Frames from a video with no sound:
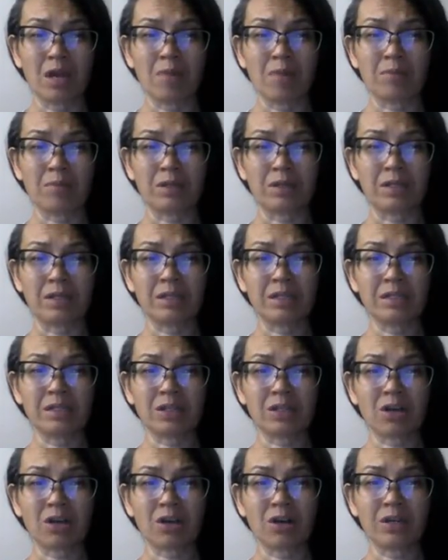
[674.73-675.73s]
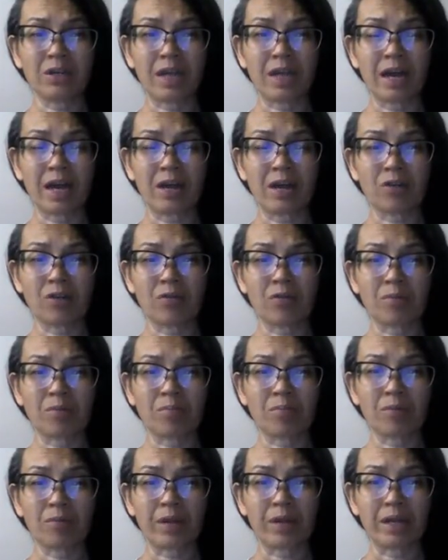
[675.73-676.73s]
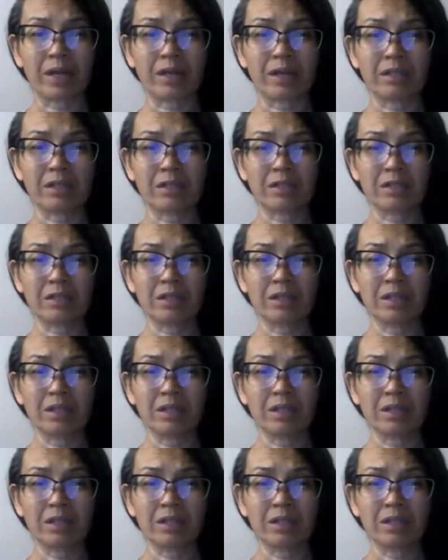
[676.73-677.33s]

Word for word: but it is a Conagra brand,